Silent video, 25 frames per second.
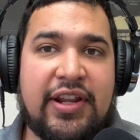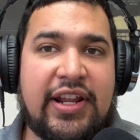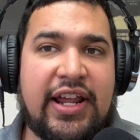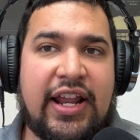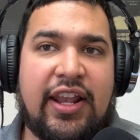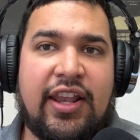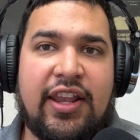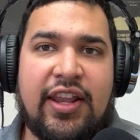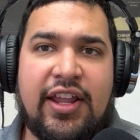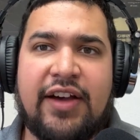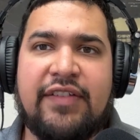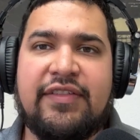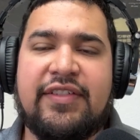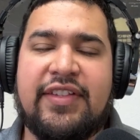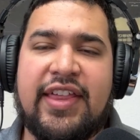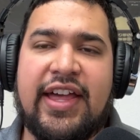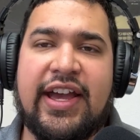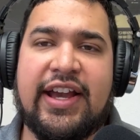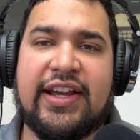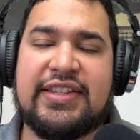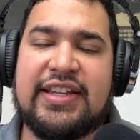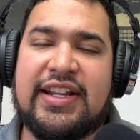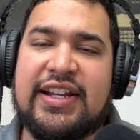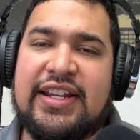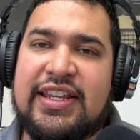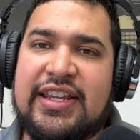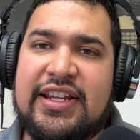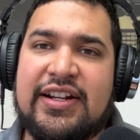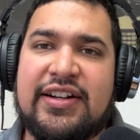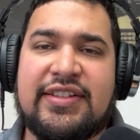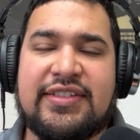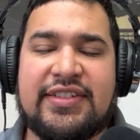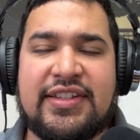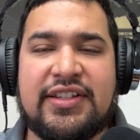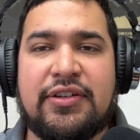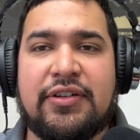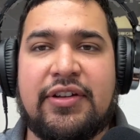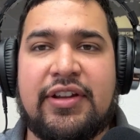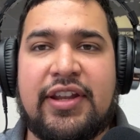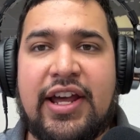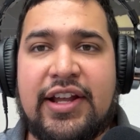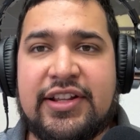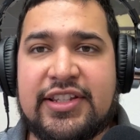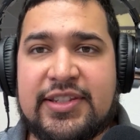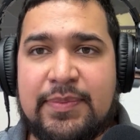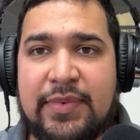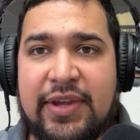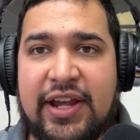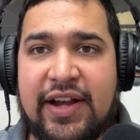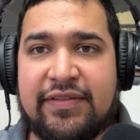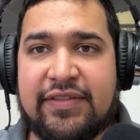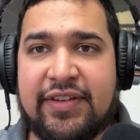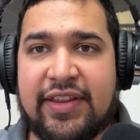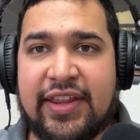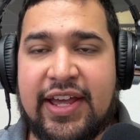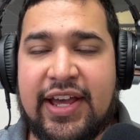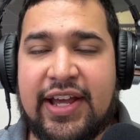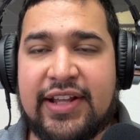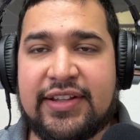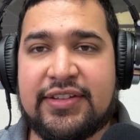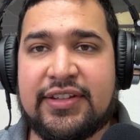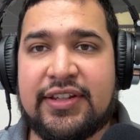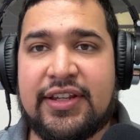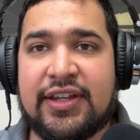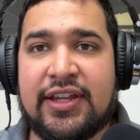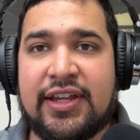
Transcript: I loved that because I didn't hear a single announcement after that.